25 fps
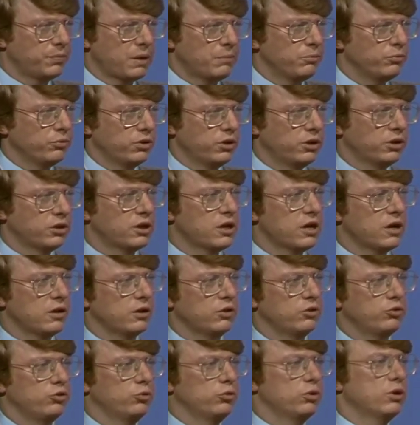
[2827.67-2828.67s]
Pepperdine
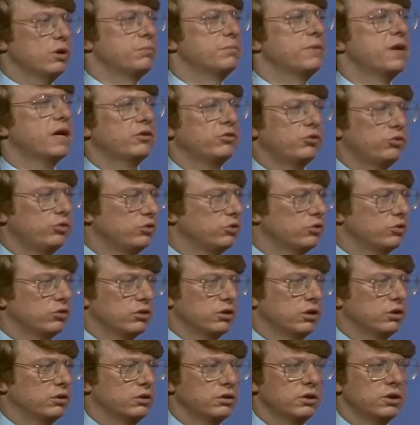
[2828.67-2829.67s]
College who come back to New
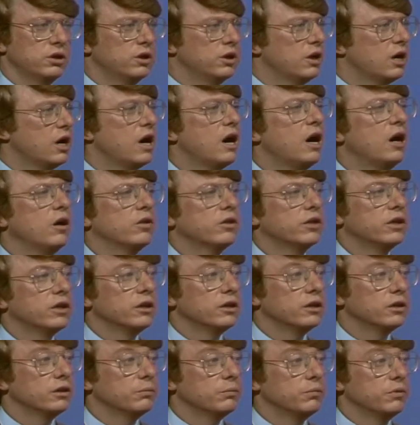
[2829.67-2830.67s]
York on
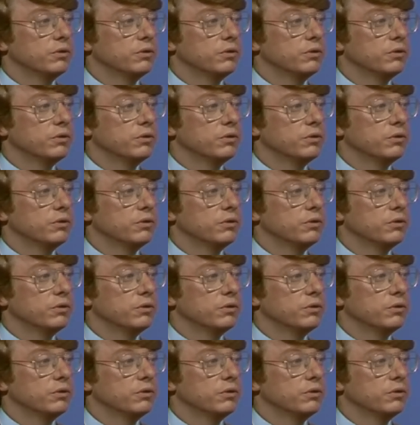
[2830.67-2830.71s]
holiday.